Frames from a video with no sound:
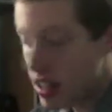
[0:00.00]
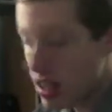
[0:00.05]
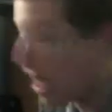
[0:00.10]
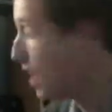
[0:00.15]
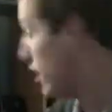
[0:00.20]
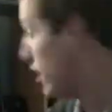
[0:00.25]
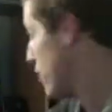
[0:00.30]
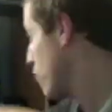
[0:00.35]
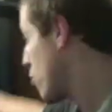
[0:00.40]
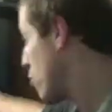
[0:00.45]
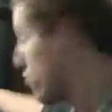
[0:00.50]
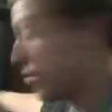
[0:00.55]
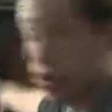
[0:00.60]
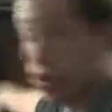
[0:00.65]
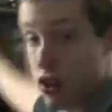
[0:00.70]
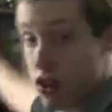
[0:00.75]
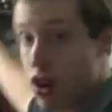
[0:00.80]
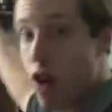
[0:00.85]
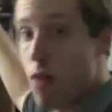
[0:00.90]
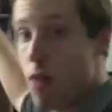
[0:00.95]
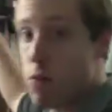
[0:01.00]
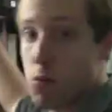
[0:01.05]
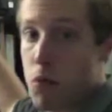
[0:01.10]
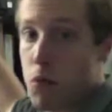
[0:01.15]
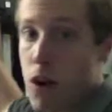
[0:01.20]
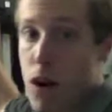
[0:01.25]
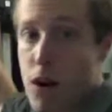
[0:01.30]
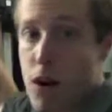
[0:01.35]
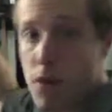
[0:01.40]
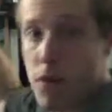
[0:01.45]
And of course the charms
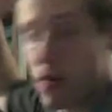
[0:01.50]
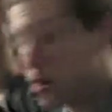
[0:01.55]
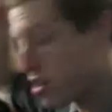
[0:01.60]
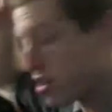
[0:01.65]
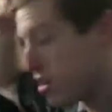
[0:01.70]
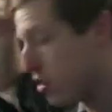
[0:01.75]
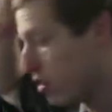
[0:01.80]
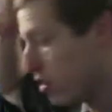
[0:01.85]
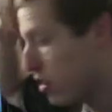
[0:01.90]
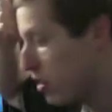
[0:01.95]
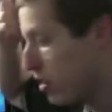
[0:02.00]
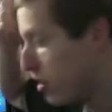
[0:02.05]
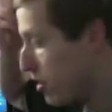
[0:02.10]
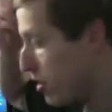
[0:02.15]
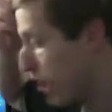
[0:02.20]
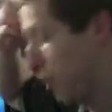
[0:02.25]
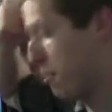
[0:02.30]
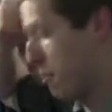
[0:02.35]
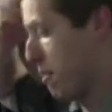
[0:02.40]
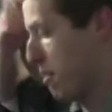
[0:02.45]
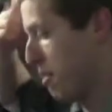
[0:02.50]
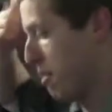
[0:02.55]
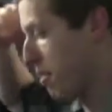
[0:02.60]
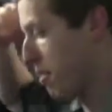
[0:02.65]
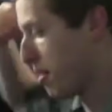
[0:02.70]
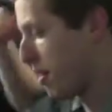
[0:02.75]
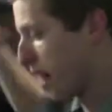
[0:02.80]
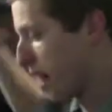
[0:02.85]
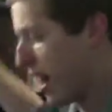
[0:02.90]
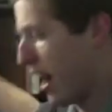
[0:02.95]
bar, which is a separate
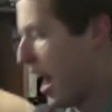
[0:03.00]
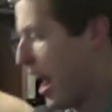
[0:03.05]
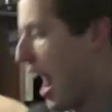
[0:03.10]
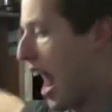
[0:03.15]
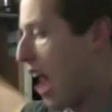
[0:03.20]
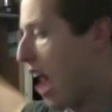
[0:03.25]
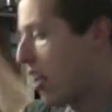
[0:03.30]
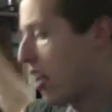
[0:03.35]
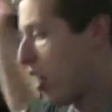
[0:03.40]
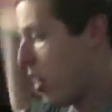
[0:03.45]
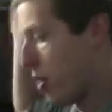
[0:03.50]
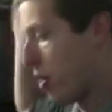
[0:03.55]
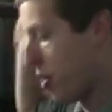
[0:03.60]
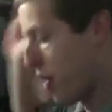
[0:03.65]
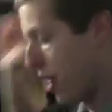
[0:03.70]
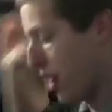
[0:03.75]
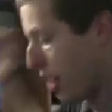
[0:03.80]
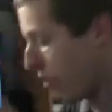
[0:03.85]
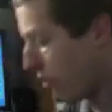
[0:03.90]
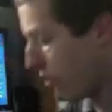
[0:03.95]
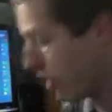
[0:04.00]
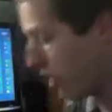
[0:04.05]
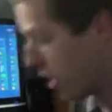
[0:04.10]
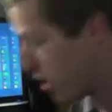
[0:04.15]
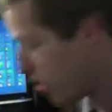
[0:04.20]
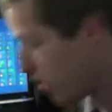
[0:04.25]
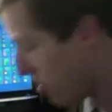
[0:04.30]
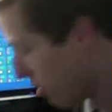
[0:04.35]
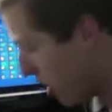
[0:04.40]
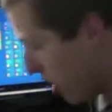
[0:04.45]
add-on thing we'll
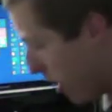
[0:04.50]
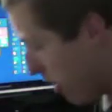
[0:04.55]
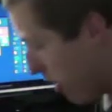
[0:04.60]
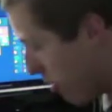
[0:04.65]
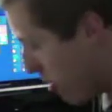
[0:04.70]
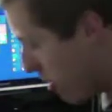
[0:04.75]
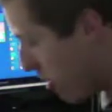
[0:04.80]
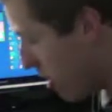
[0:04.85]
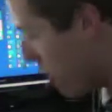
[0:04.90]
get to later.